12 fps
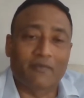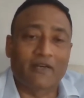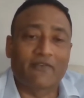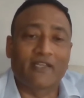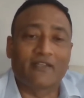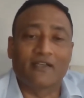but
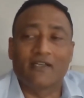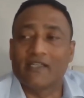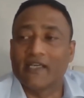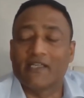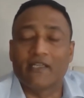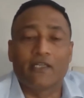we turned
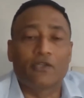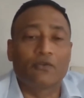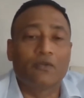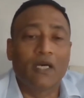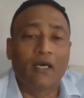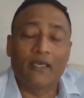it
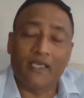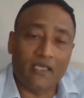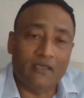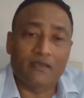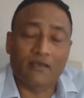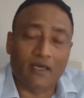into
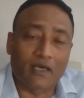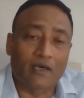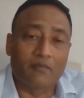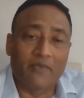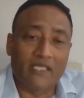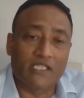
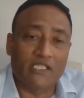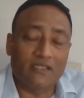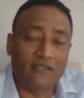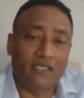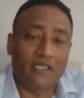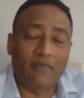
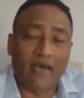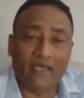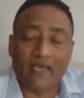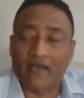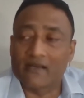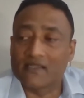e-BG, e-bank
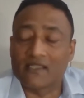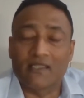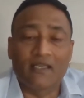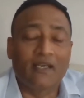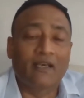guarantee,